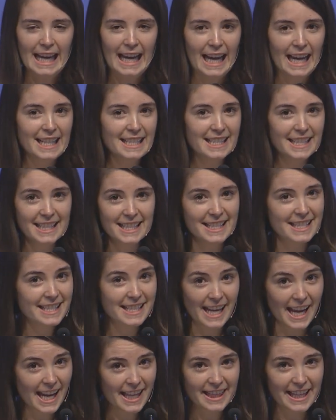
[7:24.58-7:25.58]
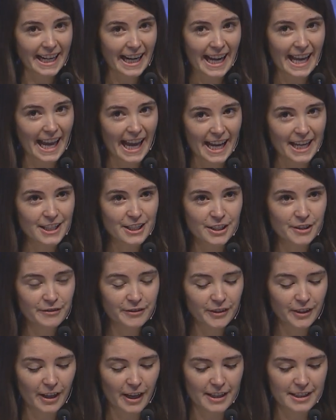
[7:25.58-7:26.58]
I didn't say that I aced
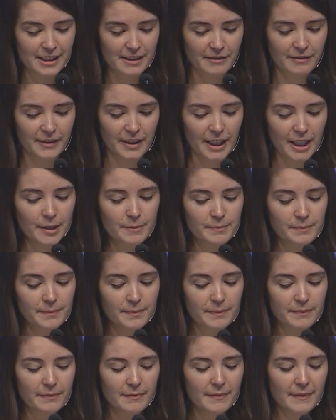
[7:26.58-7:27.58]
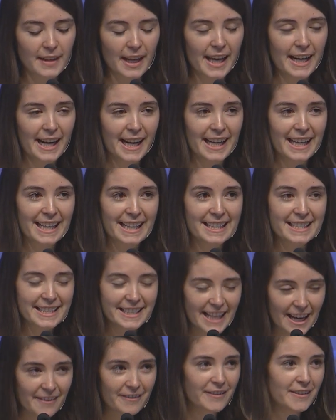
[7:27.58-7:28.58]
philosophy, and I
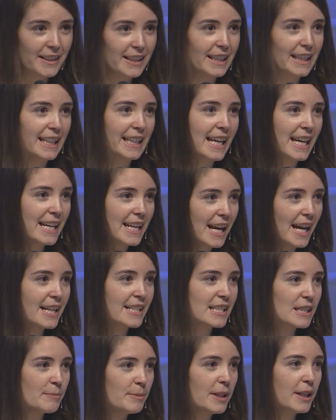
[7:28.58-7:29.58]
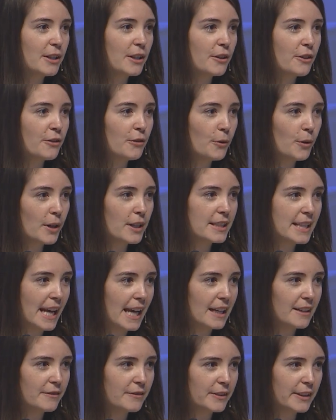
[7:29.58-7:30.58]
definitely cannot speak
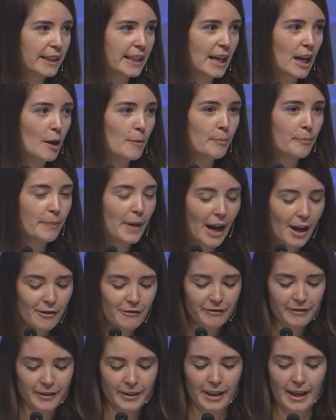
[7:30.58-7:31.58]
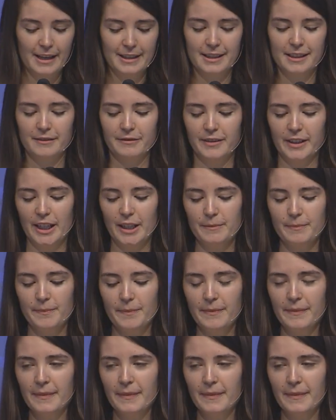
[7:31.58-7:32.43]
authoritatively about philosophy.